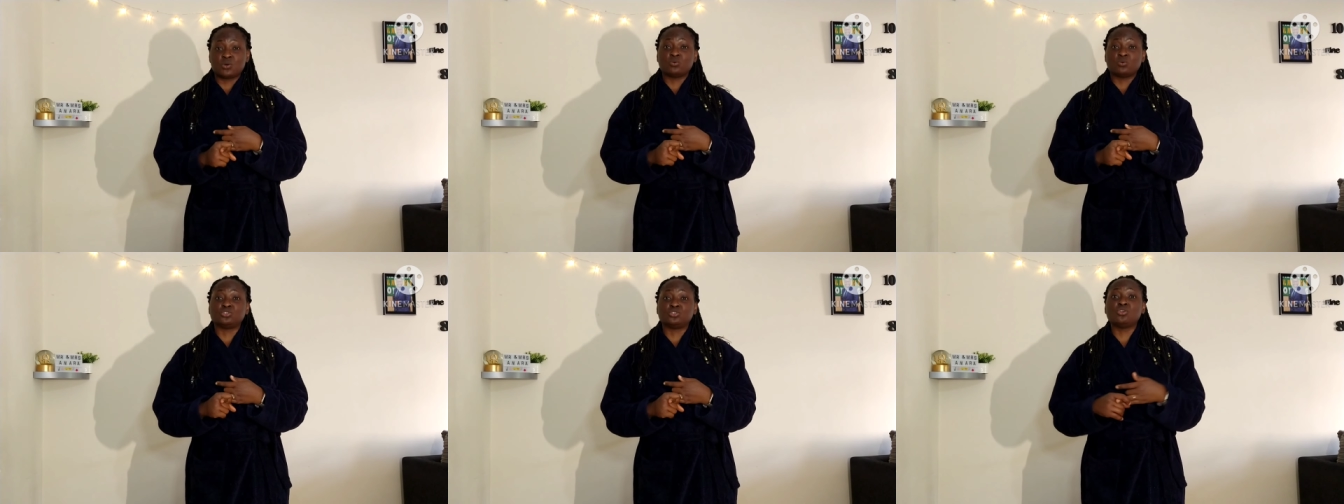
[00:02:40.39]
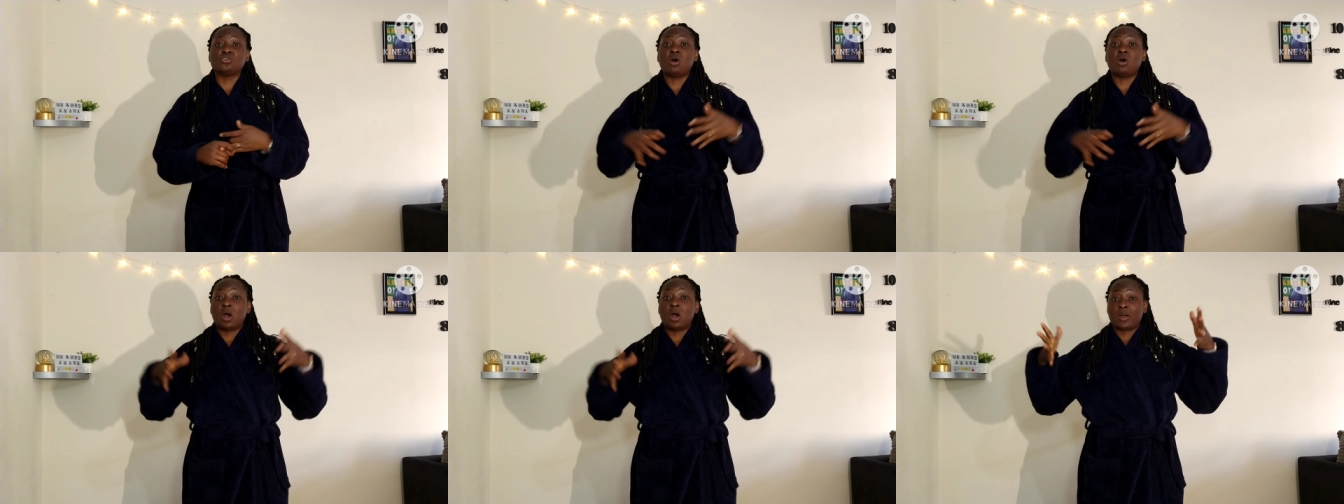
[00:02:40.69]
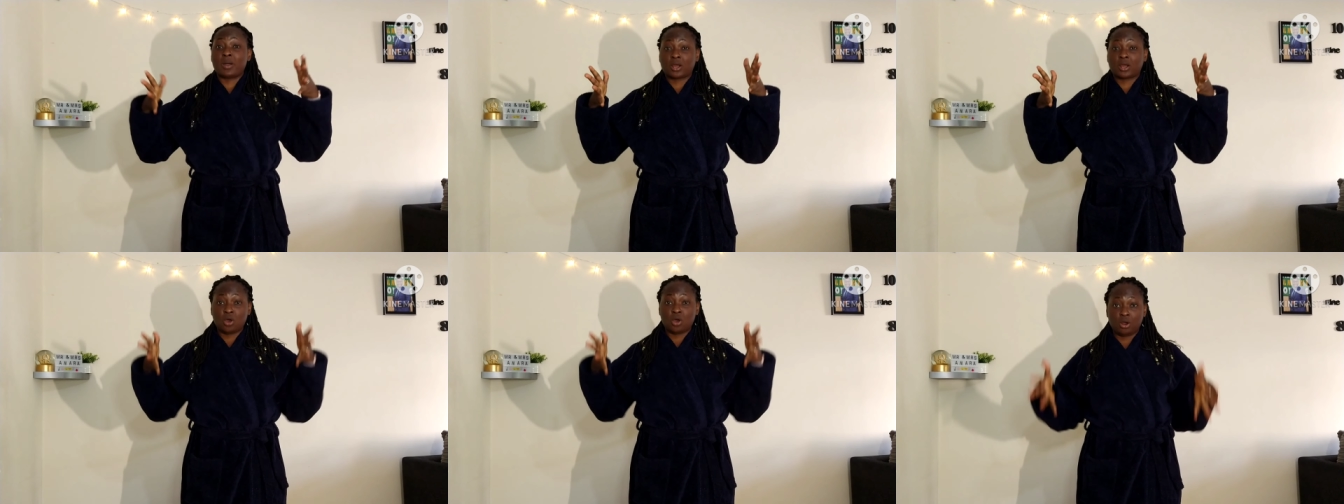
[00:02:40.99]
so would know
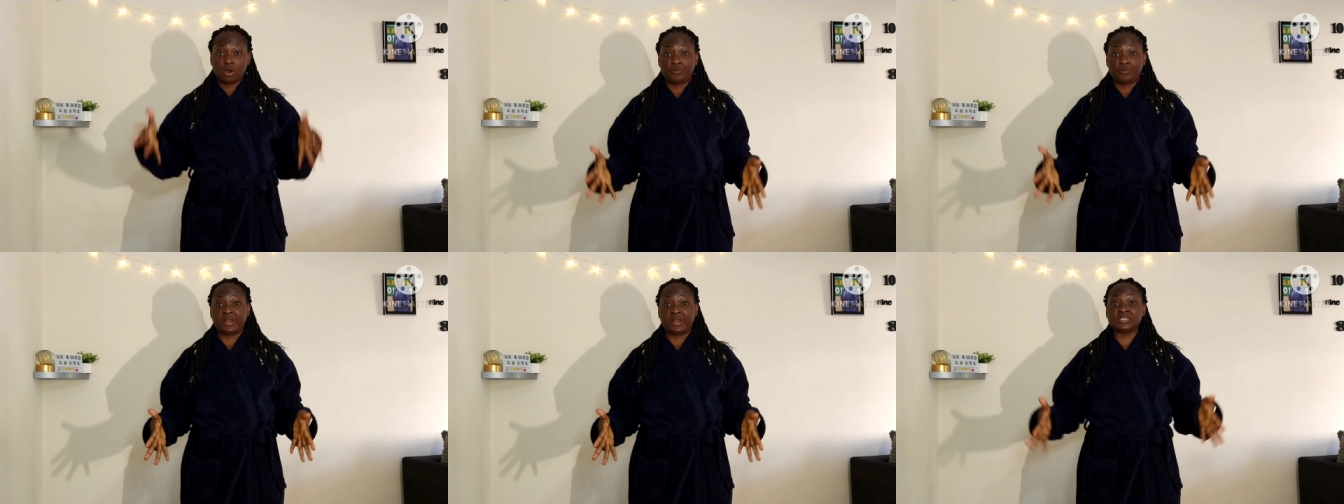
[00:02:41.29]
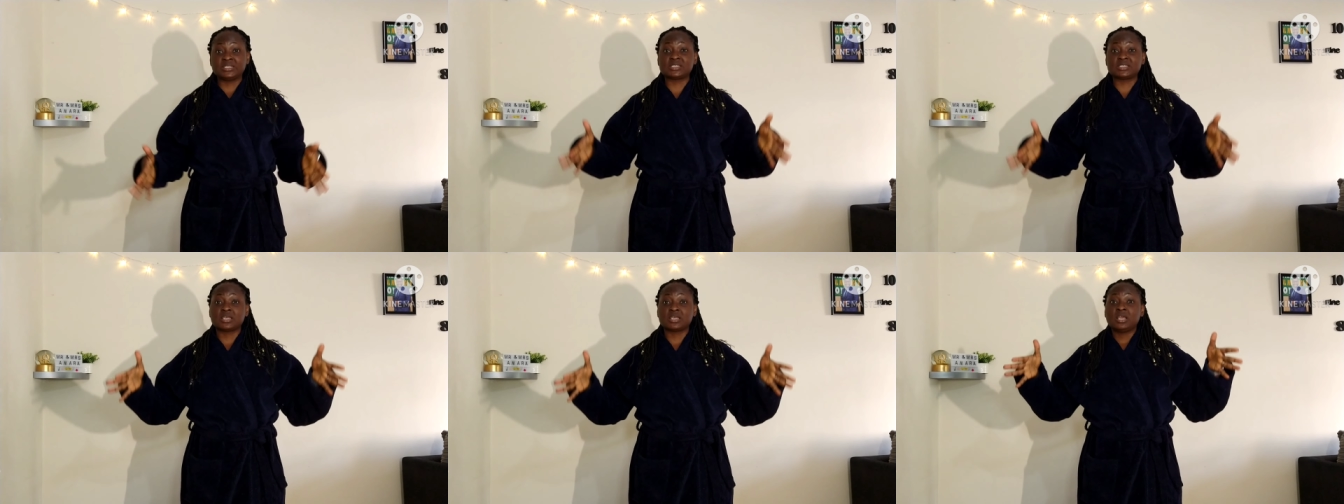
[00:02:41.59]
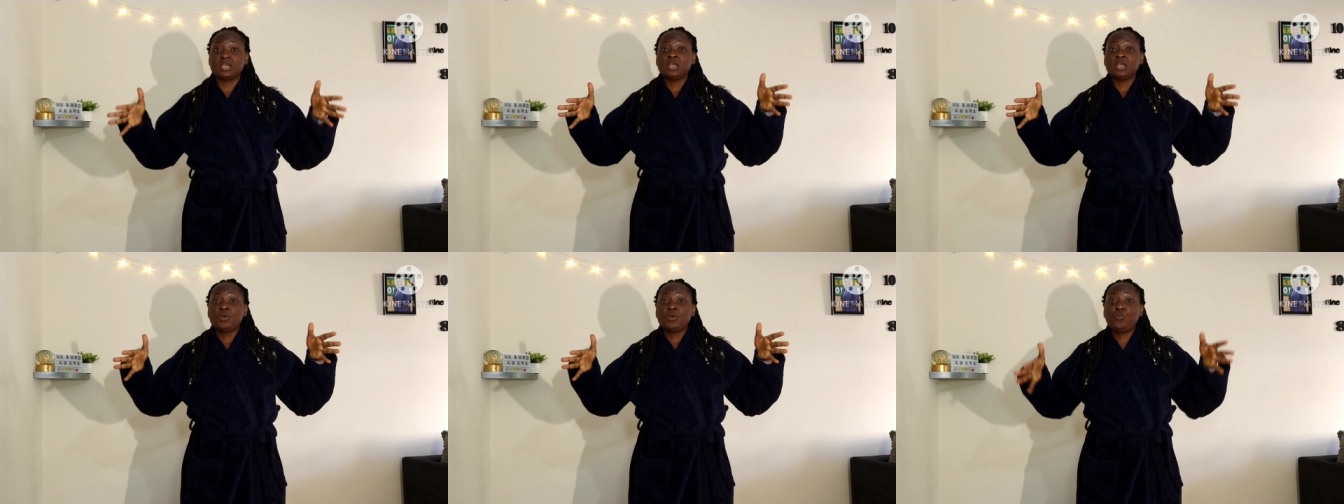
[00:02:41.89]
our current
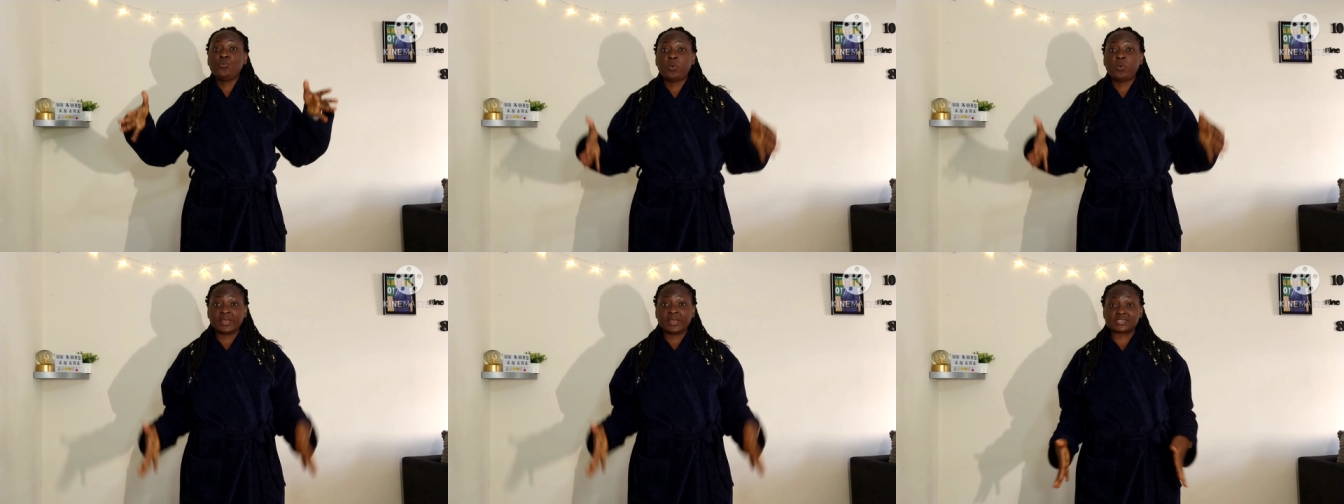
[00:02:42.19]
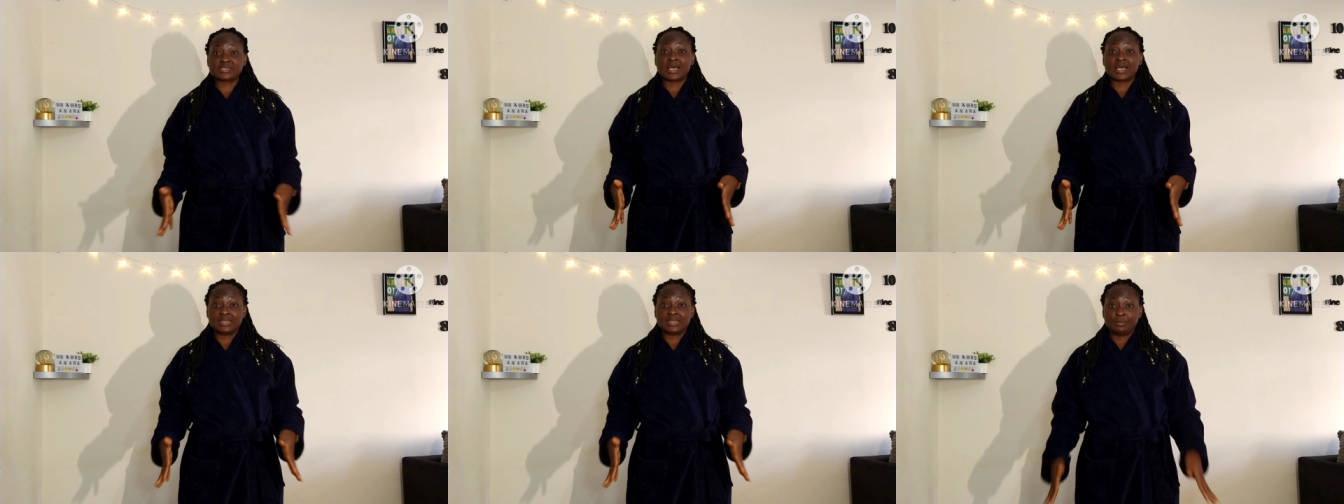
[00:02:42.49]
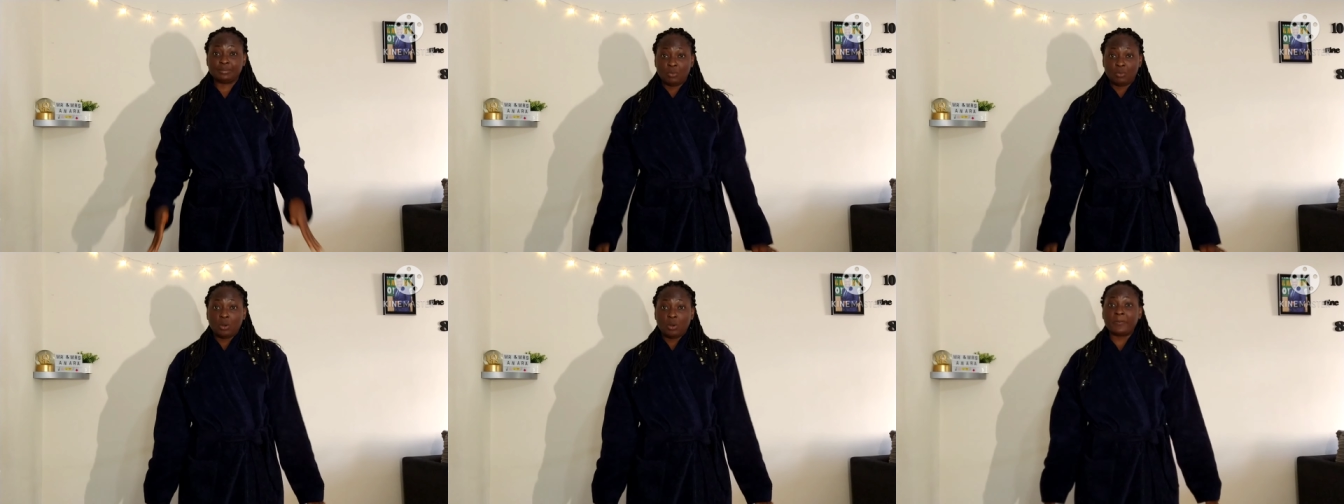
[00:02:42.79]
weight
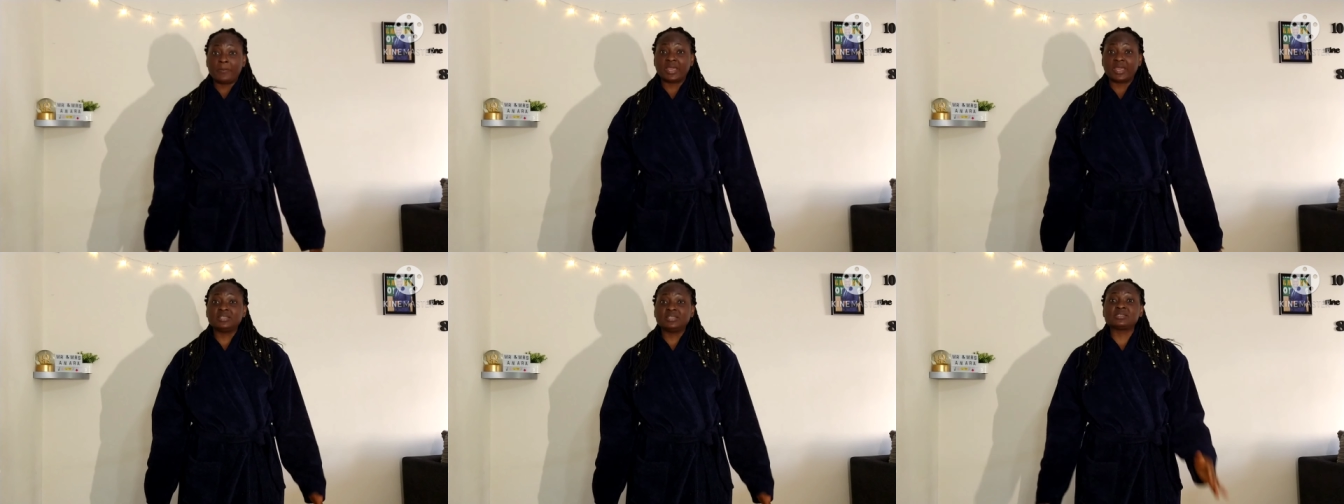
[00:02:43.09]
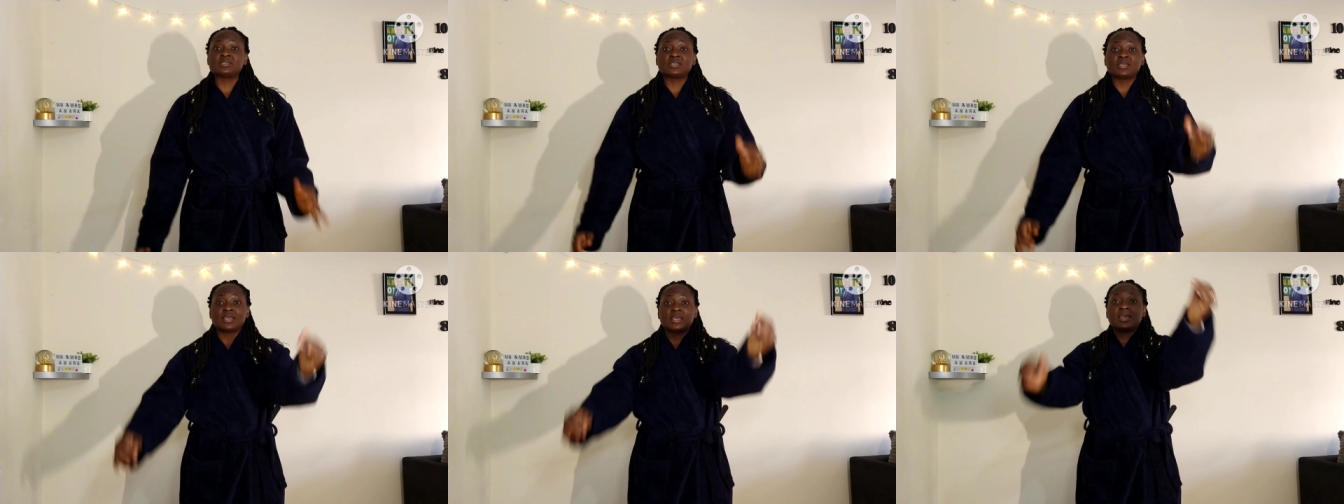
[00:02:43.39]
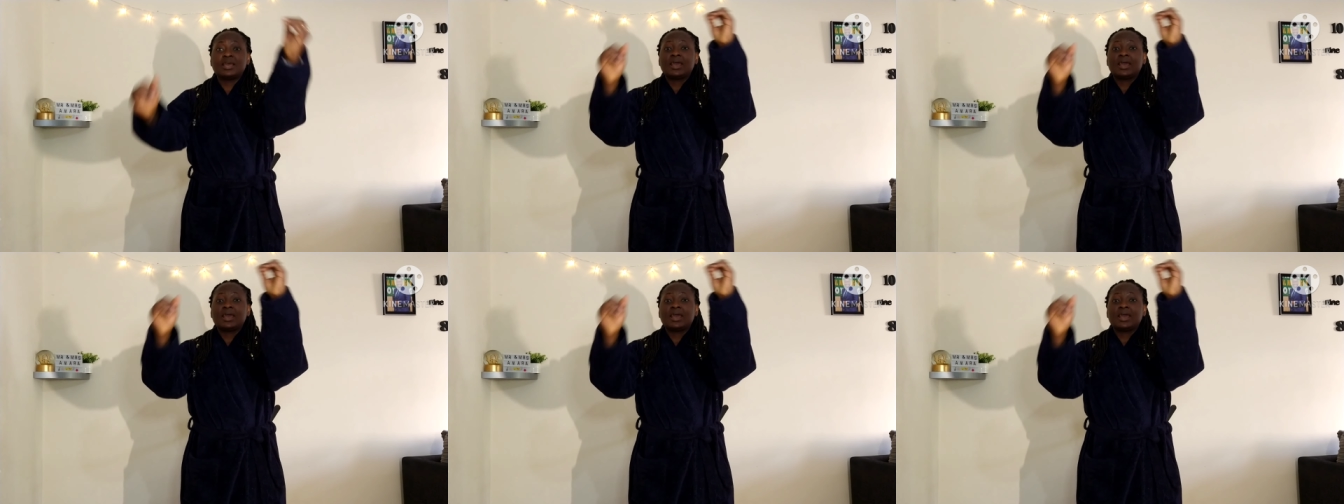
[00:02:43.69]
at the moment.